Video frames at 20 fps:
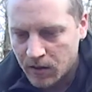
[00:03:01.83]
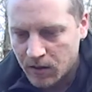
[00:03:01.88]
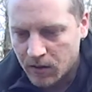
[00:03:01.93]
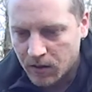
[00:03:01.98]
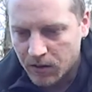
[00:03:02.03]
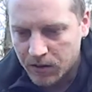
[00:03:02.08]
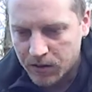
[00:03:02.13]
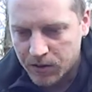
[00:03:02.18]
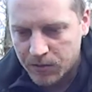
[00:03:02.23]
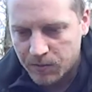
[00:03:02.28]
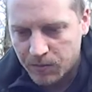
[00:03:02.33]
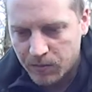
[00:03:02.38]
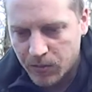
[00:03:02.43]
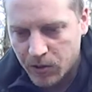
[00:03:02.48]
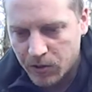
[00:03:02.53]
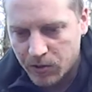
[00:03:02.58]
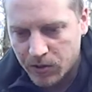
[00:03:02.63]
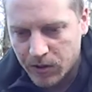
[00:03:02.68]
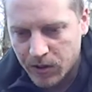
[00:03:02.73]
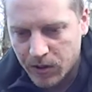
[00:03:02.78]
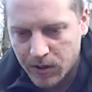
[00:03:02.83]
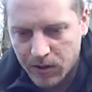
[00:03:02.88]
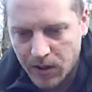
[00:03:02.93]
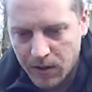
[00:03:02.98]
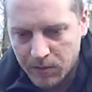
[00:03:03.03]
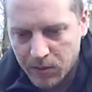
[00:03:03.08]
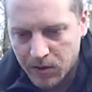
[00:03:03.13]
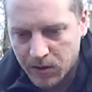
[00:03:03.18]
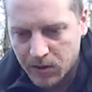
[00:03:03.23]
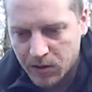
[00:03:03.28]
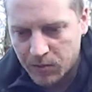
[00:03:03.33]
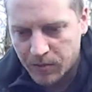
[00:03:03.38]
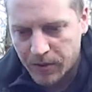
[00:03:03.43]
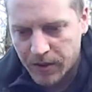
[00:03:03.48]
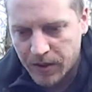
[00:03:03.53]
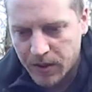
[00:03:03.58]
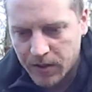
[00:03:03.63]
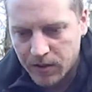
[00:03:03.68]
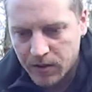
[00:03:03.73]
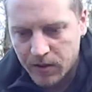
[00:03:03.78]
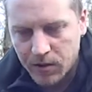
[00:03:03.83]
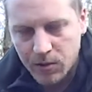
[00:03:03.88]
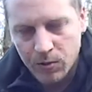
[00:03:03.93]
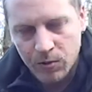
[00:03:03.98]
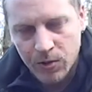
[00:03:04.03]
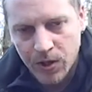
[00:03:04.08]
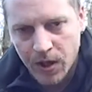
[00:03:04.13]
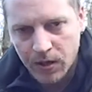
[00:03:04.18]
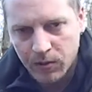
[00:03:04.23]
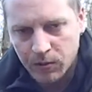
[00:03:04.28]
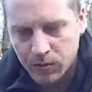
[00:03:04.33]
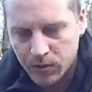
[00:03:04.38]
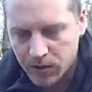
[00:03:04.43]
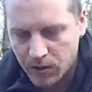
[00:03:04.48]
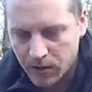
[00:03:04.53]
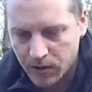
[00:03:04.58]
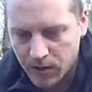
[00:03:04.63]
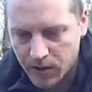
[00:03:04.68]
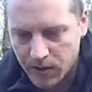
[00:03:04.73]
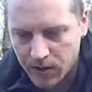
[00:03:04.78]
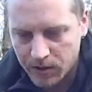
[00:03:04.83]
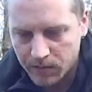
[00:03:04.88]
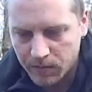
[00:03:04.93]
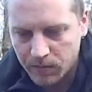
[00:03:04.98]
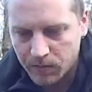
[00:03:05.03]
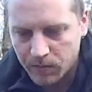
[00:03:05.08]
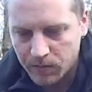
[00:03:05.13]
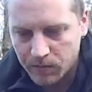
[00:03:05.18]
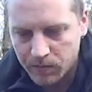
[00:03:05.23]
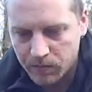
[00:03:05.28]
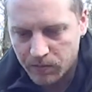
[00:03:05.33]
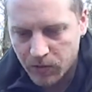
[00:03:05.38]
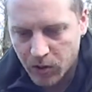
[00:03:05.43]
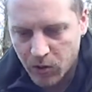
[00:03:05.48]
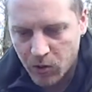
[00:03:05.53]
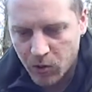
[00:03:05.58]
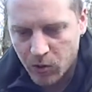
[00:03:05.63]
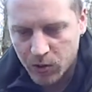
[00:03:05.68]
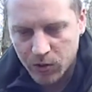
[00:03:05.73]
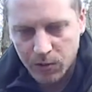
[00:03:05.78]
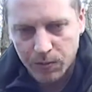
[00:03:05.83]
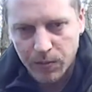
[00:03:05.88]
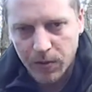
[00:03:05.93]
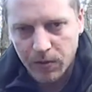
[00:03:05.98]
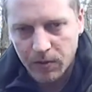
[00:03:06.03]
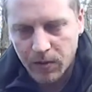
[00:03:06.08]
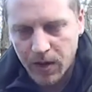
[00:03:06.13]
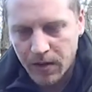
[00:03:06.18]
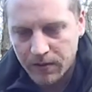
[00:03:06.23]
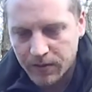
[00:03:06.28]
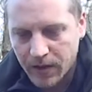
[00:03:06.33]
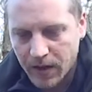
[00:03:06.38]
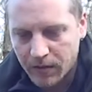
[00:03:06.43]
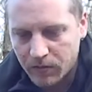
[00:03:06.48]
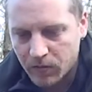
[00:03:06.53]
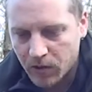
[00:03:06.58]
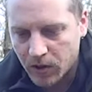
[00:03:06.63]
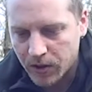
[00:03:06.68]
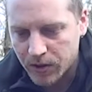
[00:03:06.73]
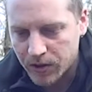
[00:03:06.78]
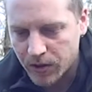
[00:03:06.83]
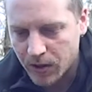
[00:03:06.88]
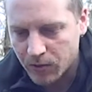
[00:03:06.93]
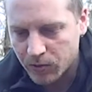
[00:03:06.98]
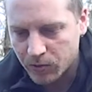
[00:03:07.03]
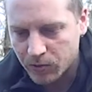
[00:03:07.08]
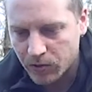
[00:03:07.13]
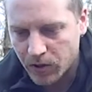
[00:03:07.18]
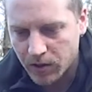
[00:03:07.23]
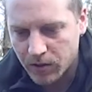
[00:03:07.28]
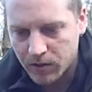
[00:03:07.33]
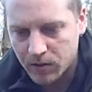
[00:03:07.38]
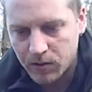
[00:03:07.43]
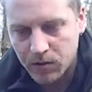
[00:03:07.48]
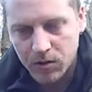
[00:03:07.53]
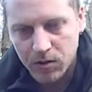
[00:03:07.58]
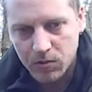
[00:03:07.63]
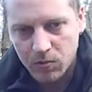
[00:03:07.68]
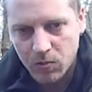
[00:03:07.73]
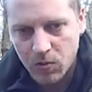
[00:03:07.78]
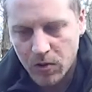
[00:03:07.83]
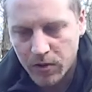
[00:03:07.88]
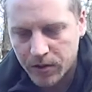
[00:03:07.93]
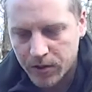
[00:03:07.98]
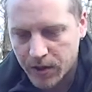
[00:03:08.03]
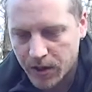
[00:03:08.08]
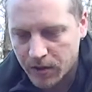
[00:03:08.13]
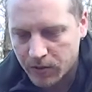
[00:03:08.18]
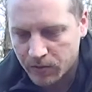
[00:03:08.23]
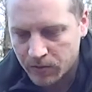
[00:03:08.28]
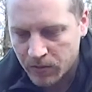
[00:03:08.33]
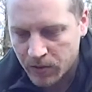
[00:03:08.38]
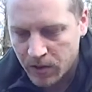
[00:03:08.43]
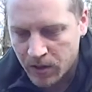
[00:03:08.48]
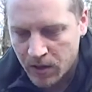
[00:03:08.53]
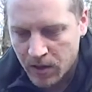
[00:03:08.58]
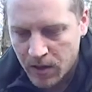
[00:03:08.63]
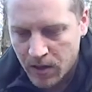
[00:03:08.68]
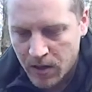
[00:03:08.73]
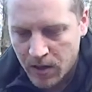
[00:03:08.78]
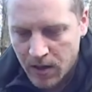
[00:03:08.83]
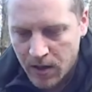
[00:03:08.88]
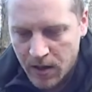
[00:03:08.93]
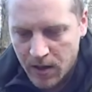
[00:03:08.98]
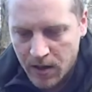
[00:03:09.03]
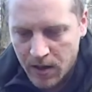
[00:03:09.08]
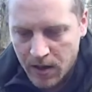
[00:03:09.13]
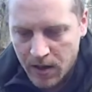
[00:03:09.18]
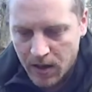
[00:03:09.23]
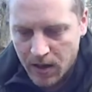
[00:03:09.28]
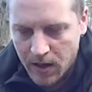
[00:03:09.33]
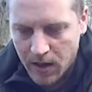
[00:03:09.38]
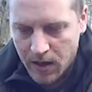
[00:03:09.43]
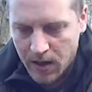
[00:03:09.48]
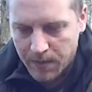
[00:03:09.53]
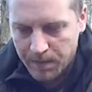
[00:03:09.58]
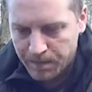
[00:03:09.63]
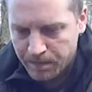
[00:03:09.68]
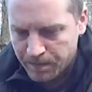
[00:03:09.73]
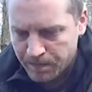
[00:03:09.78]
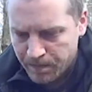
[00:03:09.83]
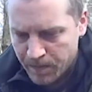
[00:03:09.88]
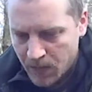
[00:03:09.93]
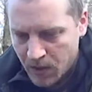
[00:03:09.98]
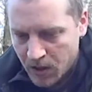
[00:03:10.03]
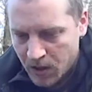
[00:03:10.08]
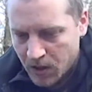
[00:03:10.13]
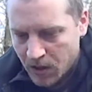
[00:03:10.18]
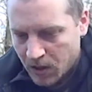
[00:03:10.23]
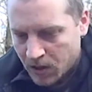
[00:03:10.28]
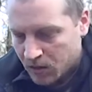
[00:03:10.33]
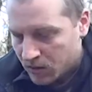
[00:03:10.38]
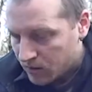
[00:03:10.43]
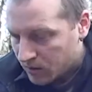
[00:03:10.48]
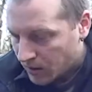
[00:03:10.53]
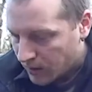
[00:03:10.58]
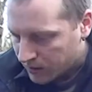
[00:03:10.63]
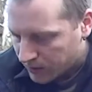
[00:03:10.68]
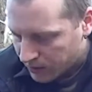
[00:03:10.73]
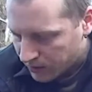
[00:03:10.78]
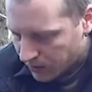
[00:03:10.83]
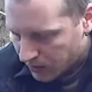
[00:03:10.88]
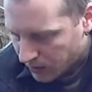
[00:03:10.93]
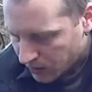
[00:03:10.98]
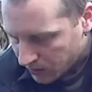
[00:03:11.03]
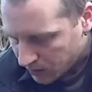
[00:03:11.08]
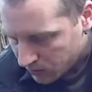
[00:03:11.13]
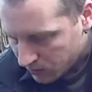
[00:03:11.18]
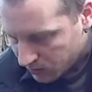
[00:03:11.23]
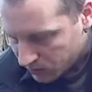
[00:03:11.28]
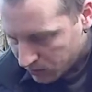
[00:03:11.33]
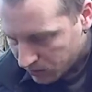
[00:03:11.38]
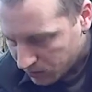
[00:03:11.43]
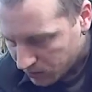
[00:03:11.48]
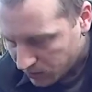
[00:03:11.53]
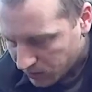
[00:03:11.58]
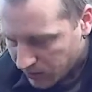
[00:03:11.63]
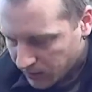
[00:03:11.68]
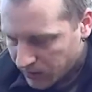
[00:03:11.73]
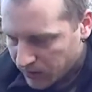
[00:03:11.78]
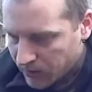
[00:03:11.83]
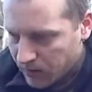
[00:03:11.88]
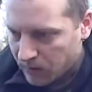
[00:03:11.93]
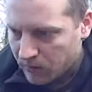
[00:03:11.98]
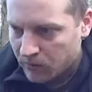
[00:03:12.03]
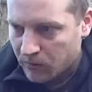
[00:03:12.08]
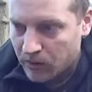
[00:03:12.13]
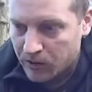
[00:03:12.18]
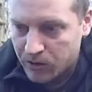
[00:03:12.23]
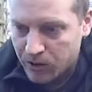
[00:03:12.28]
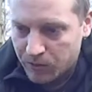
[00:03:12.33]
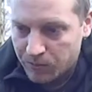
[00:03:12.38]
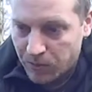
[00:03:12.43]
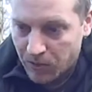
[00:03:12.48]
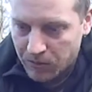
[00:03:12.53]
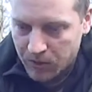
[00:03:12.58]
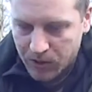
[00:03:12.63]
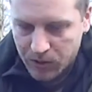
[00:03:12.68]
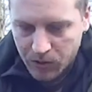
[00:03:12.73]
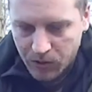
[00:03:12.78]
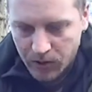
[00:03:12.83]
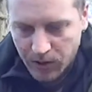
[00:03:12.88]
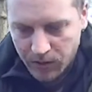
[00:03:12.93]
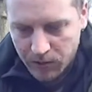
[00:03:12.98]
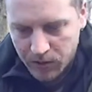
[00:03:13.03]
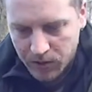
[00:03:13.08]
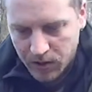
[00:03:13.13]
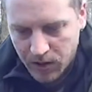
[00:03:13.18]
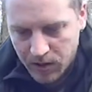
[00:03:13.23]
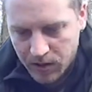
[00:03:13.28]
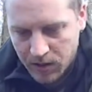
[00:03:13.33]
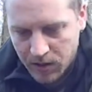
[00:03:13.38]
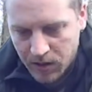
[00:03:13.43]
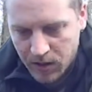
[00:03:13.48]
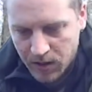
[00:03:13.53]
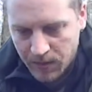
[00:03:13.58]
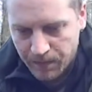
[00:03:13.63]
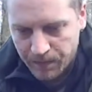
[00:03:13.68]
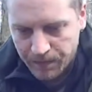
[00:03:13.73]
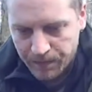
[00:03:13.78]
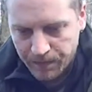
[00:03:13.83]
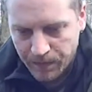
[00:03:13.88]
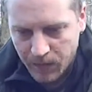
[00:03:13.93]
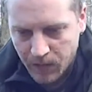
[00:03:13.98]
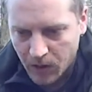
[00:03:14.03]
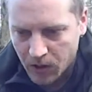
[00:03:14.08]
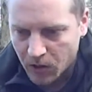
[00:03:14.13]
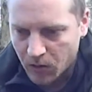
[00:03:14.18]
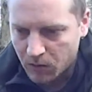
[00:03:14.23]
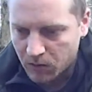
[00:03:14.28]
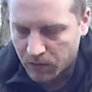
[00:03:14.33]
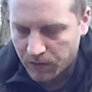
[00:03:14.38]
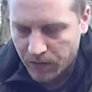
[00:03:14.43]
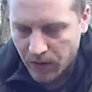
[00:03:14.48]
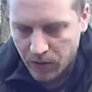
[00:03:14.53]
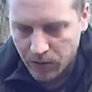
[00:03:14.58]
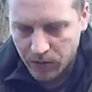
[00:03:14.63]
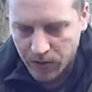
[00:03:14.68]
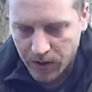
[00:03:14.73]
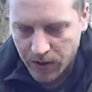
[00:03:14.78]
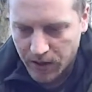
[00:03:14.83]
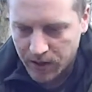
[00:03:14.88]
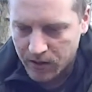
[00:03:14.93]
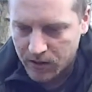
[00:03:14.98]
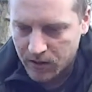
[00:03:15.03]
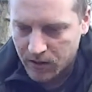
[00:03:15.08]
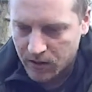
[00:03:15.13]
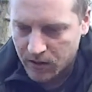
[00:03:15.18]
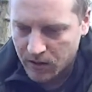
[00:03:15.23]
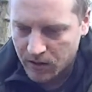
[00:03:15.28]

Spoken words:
I use the adapter to split it into two channels so that it records on both left and right channels rather than just one channel. As I say, that as you probably saw, that was in an old phone case.